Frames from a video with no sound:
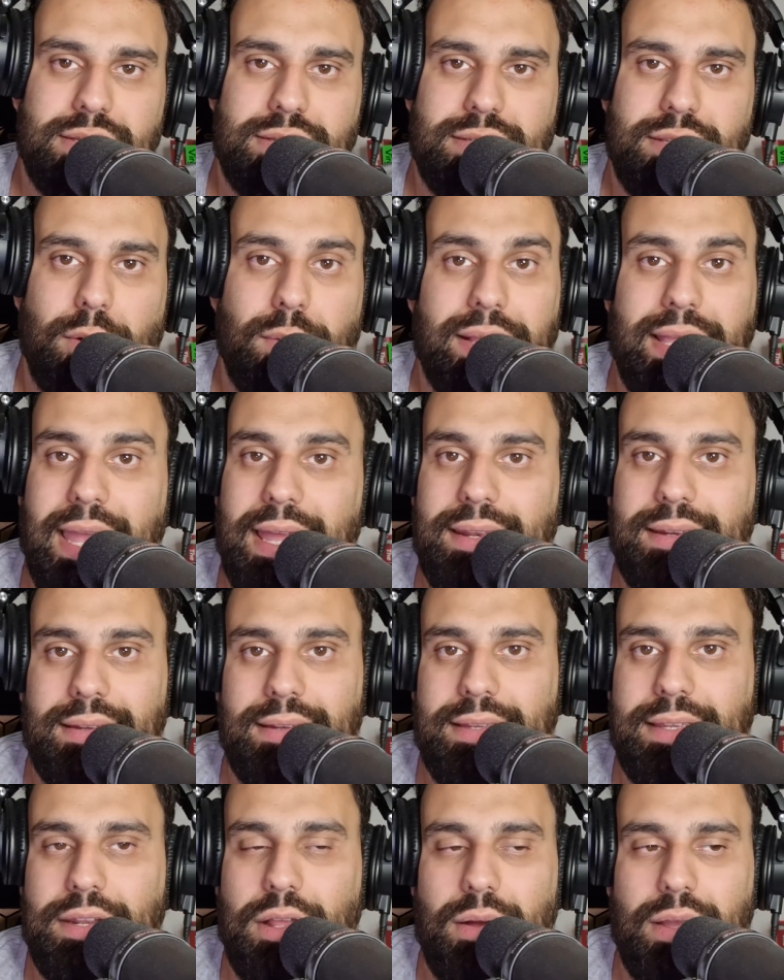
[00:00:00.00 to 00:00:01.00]
So again,
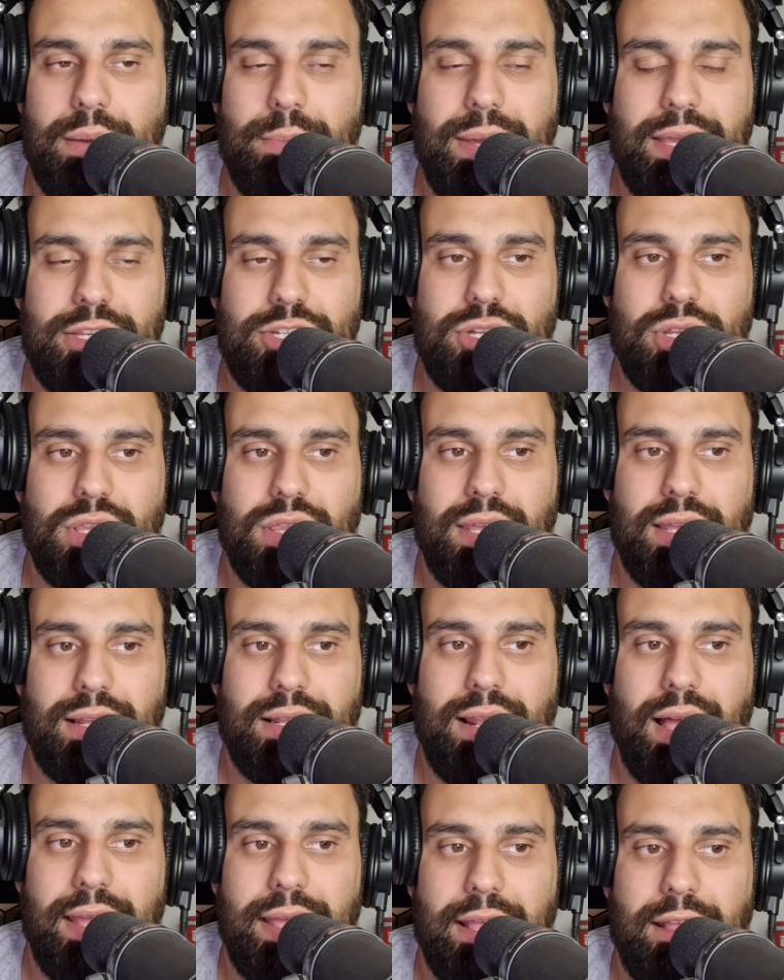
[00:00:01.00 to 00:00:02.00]
it makes you think
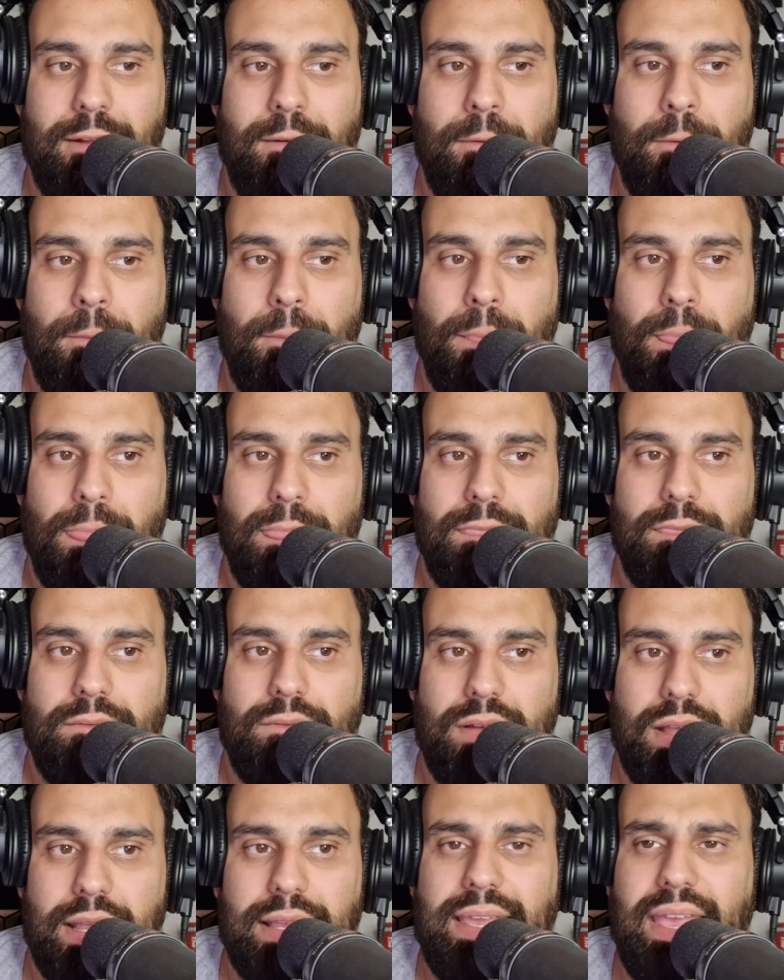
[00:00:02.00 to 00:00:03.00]
like
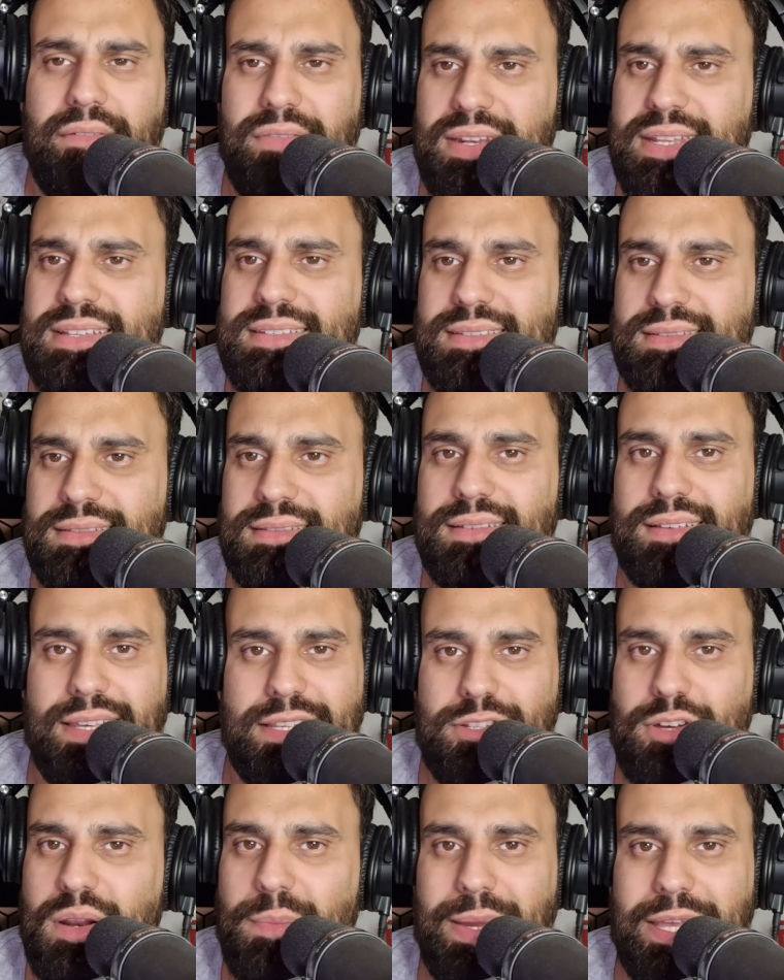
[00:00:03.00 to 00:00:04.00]
Kevin he's
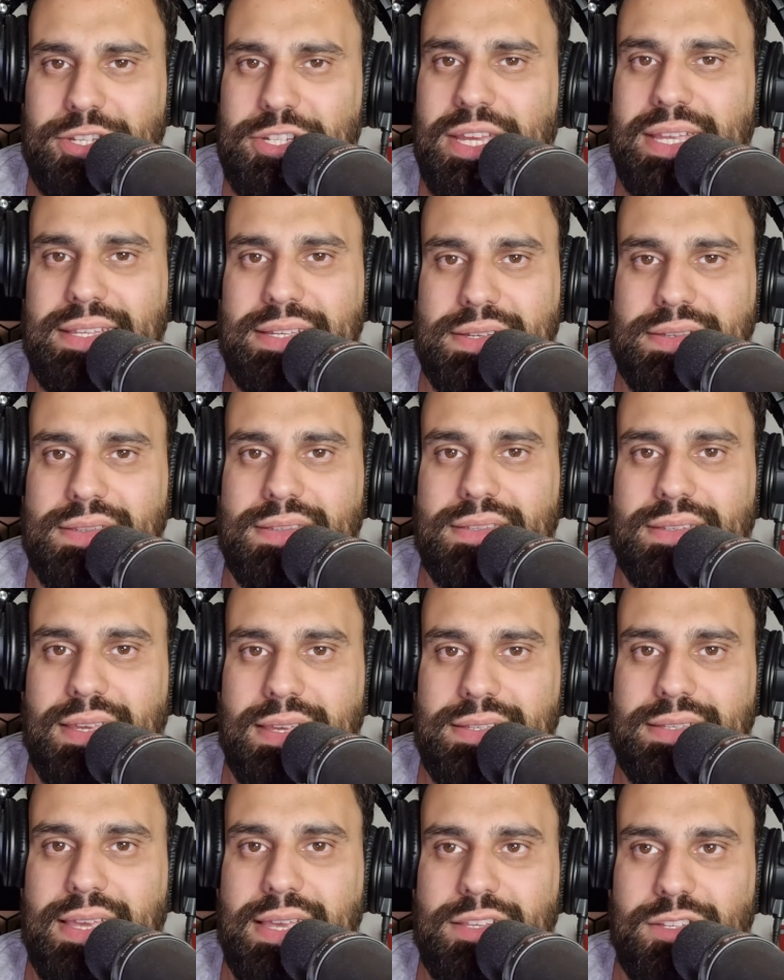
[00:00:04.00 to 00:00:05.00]
got to be a genius.
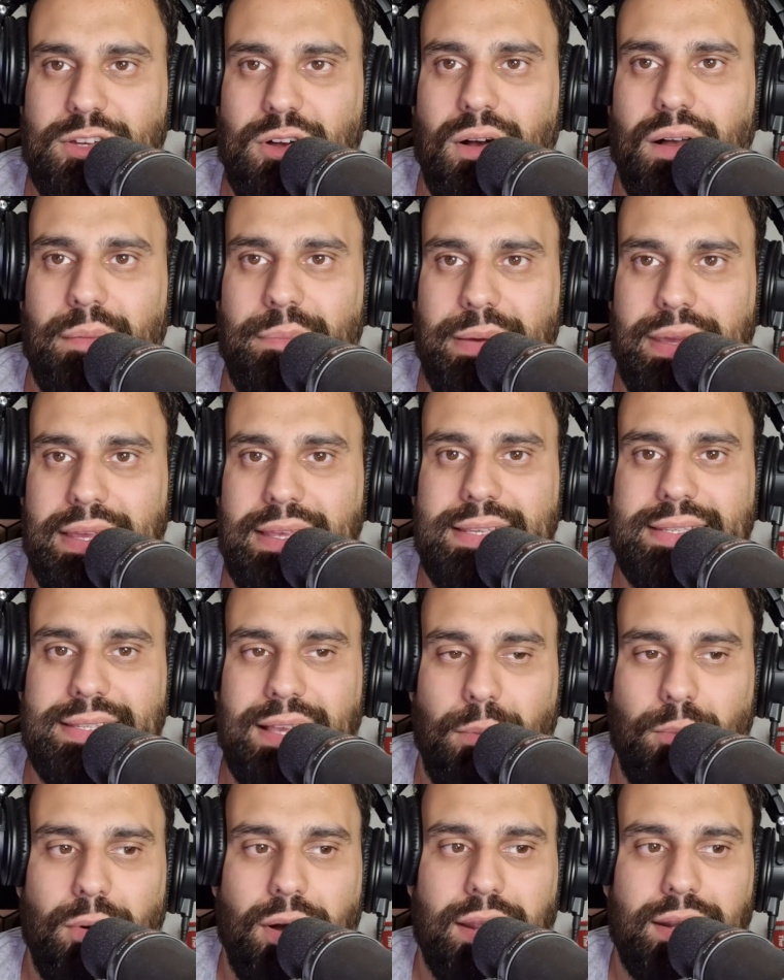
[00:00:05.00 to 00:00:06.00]
He's got to be
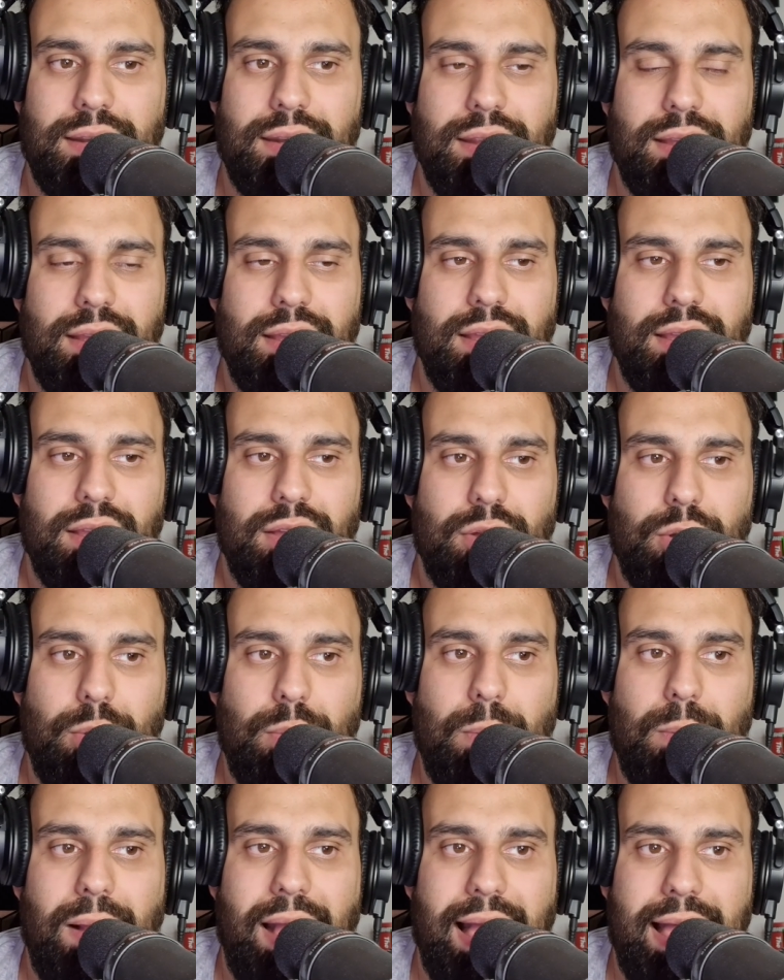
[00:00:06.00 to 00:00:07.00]
someone
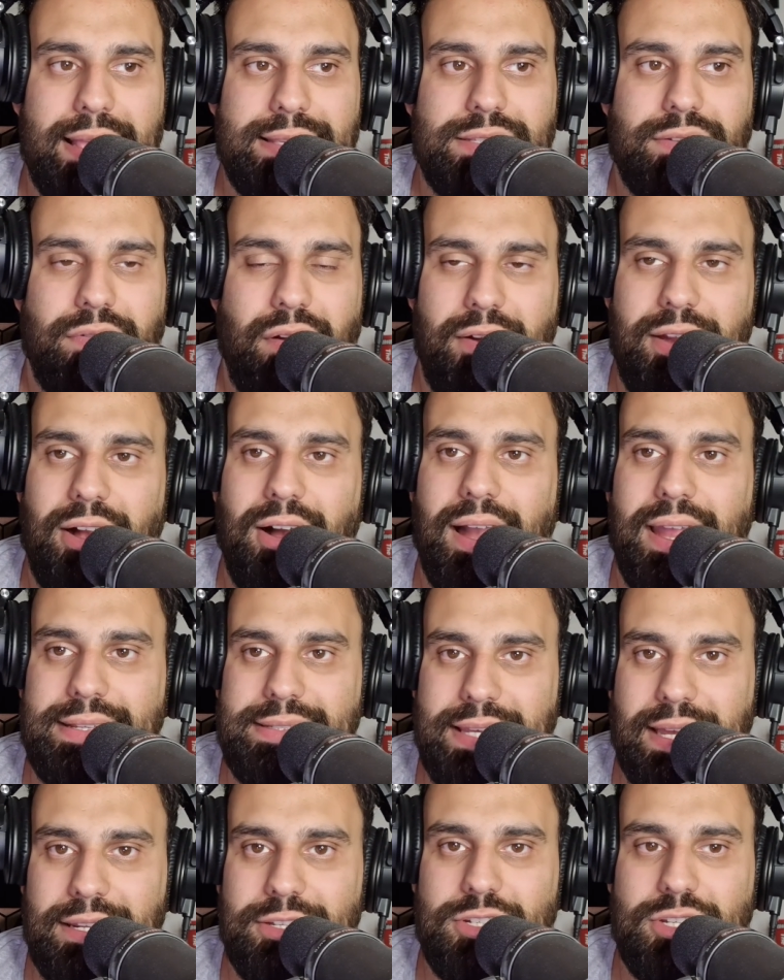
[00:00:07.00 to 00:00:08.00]
who has a very high
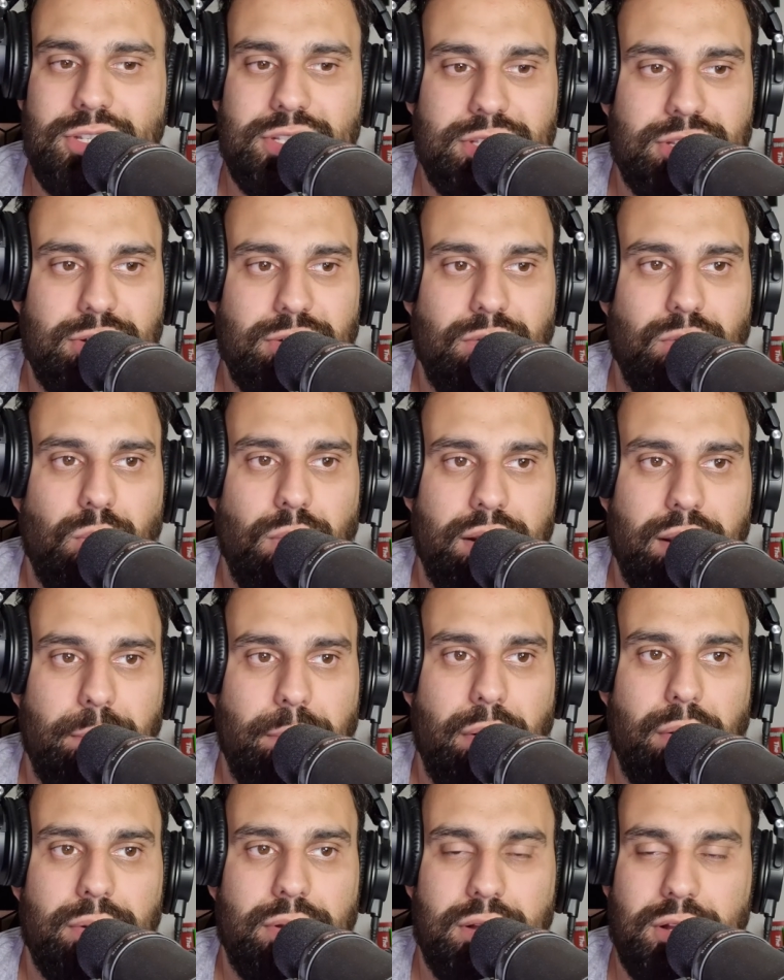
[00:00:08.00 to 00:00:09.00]
intelligence to have won a
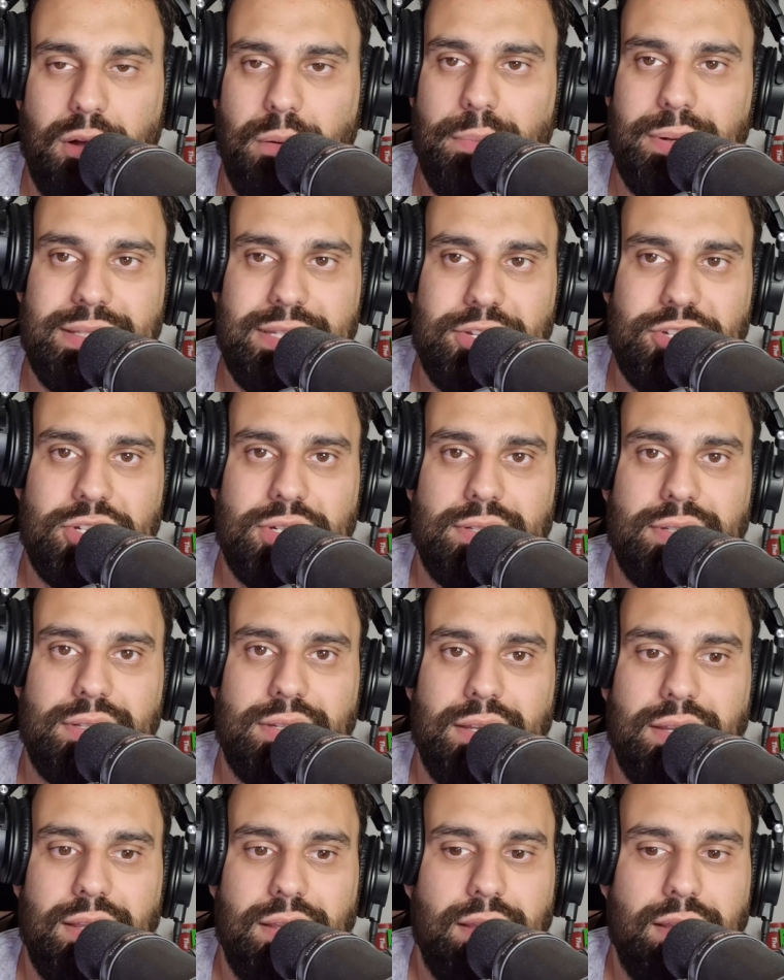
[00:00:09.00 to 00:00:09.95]
poker competition.